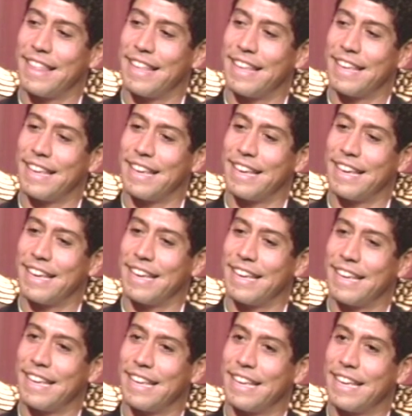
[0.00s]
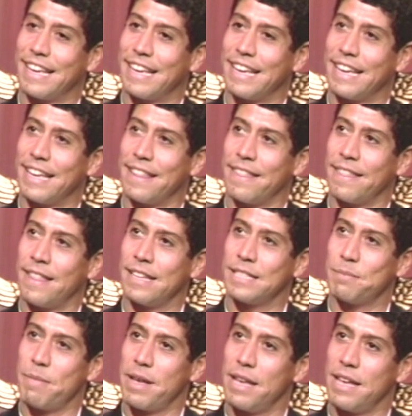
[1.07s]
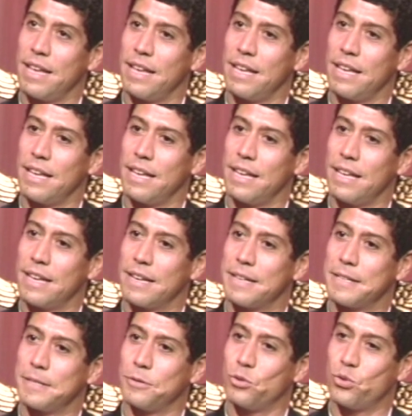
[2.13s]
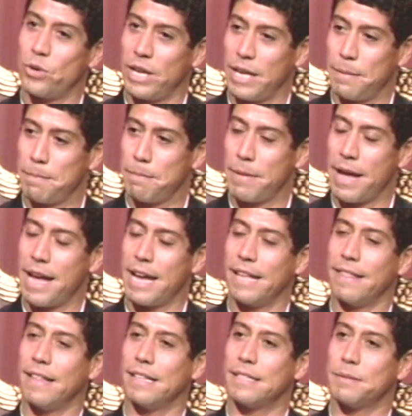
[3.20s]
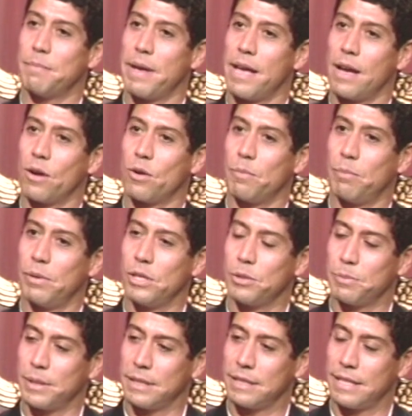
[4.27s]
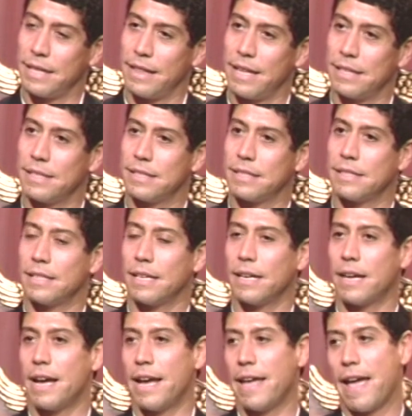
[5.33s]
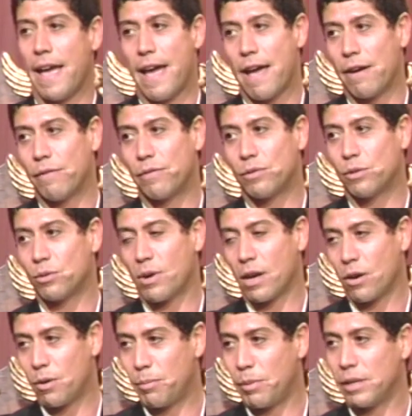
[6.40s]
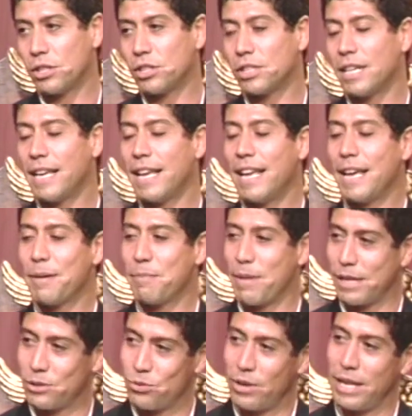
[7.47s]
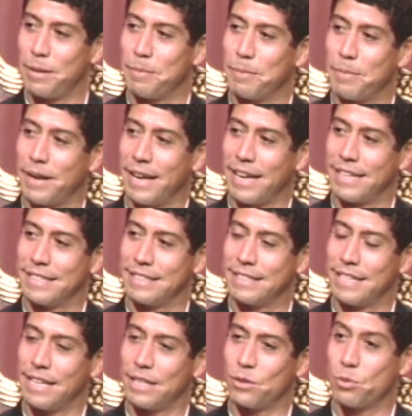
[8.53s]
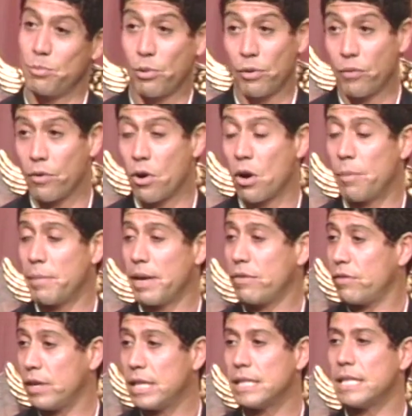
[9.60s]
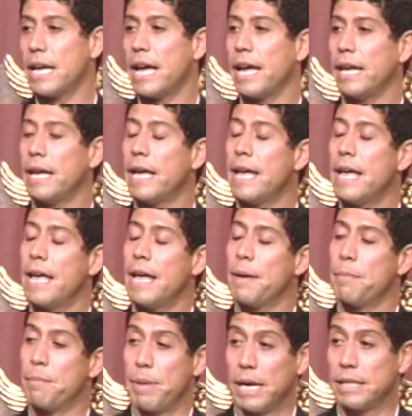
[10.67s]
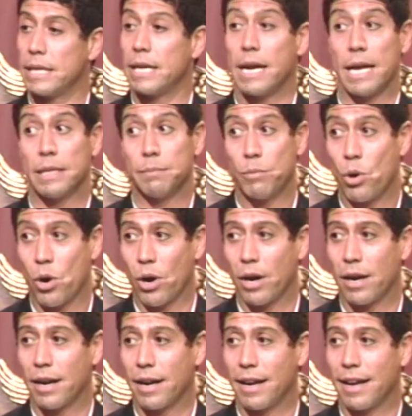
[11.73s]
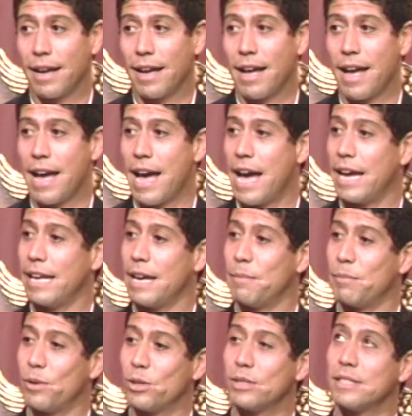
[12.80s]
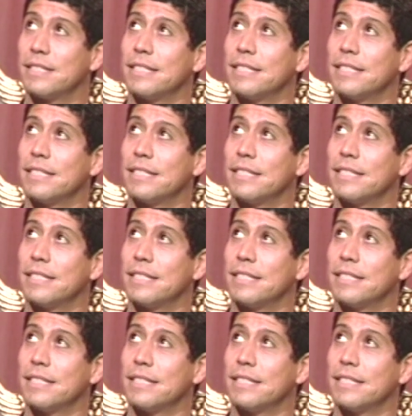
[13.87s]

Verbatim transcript: do this? That's my uh, dream and that's my accomplishment and that's uh, I have to accomplish my dream and uh, to perform every day better and more. I am not